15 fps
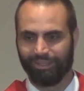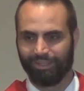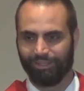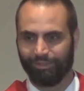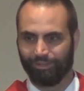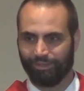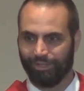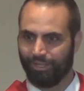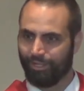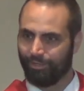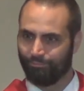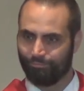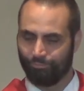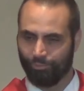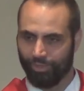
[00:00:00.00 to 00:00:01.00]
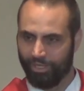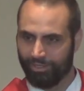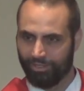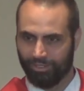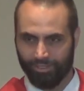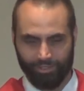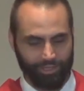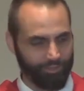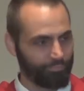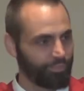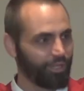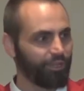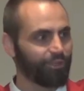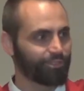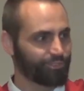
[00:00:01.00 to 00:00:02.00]
Lord, bring,
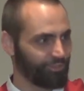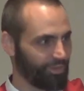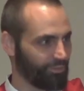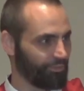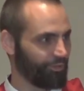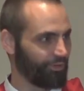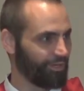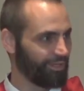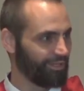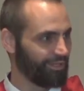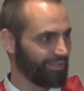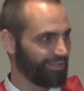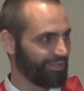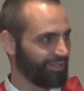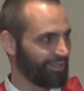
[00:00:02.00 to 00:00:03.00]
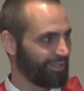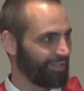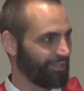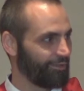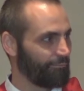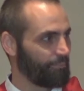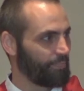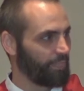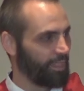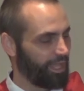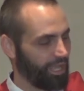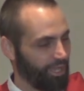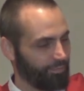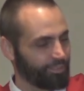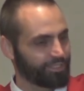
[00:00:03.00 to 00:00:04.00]
appear to him, Lord. You know,
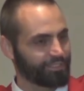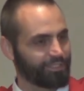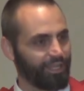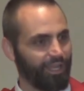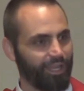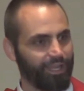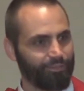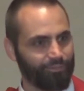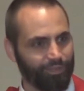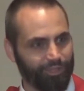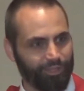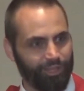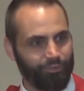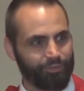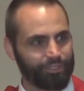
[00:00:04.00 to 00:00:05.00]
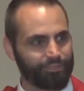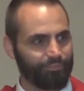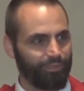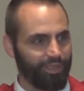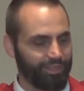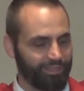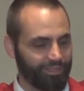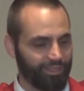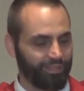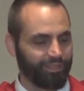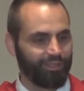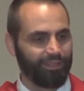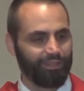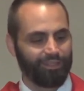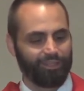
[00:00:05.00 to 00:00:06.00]
how much time are we spending,
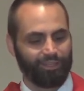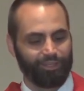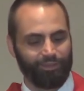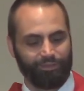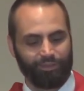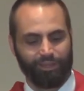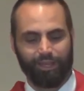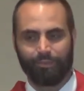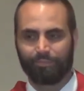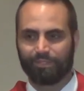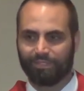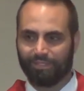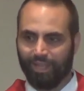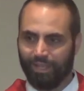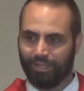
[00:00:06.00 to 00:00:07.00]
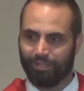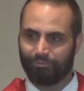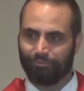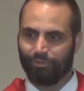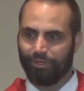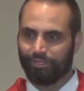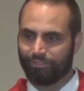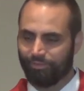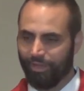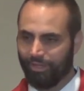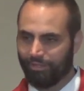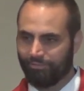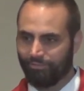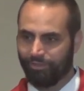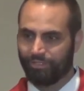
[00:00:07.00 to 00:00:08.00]
you know, upset and
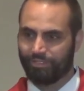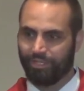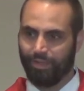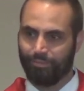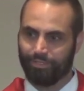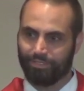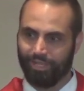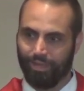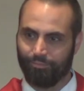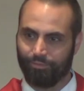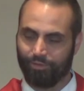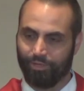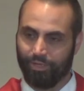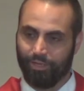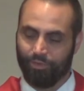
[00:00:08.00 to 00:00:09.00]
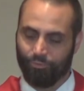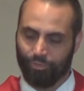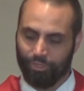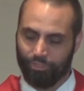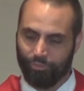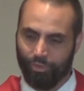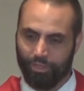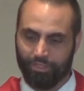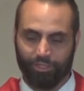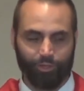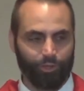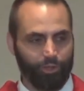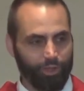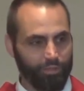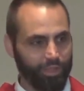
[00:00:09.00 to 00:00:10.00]
frustrated versus how much time we're redirecting
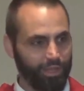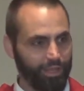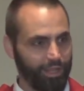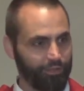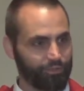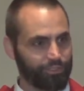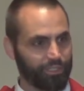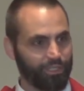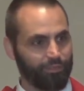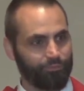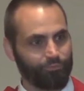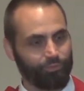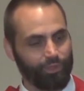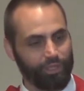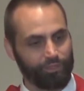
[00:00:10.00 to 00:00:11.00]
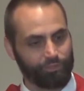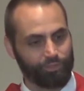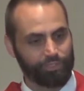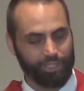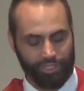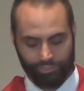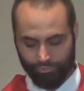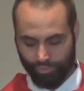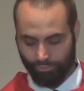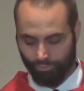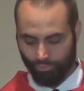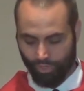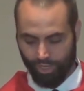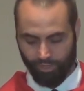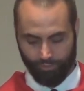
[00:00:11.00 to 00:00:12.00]
all that energy for intercessory
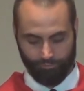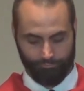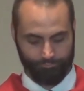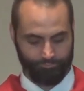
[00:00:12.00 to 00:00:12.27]
prayer?